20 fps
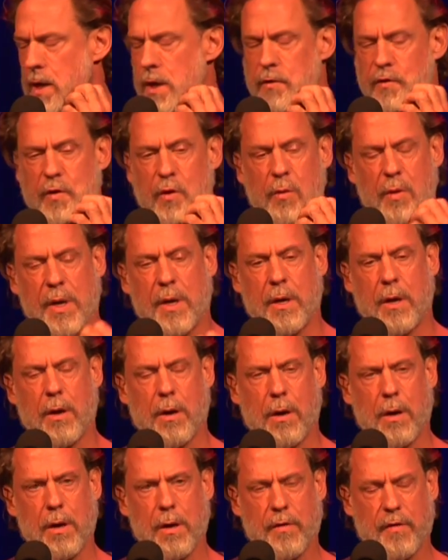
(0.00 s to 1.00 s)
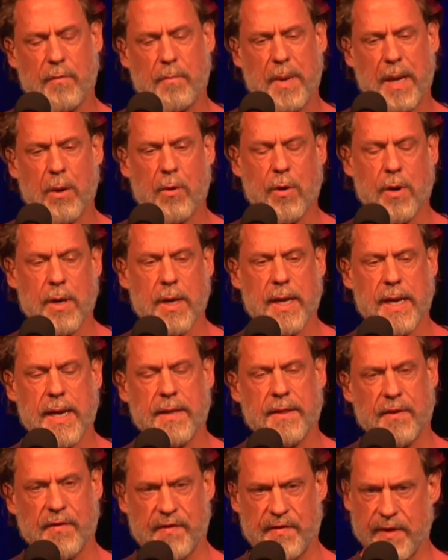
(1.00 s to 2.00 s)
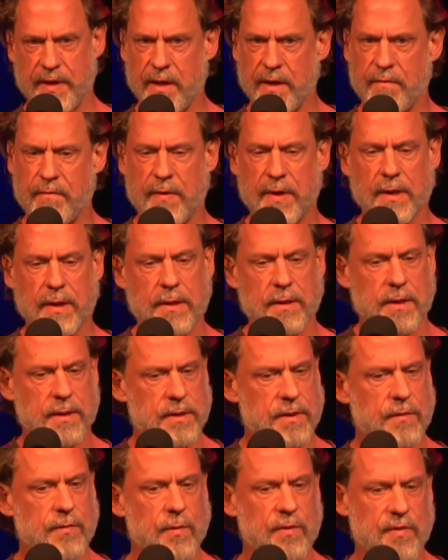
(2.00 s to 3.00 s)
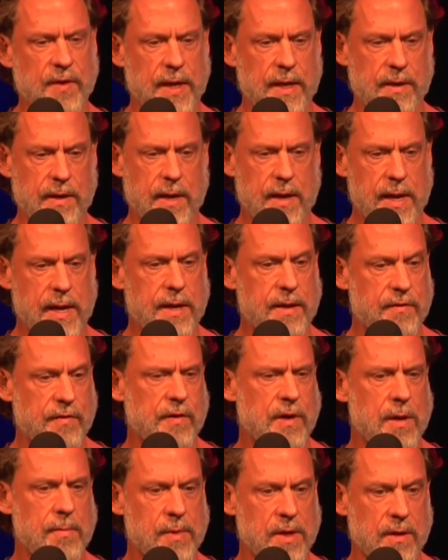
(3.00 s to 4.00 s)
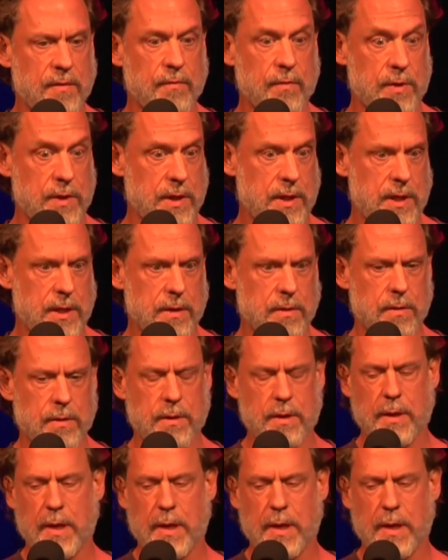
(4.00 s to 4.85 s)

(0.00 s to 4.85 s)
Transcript: So in our hearts, Bauer and I had this sinking feeling that this was AIDS coming in for the kill.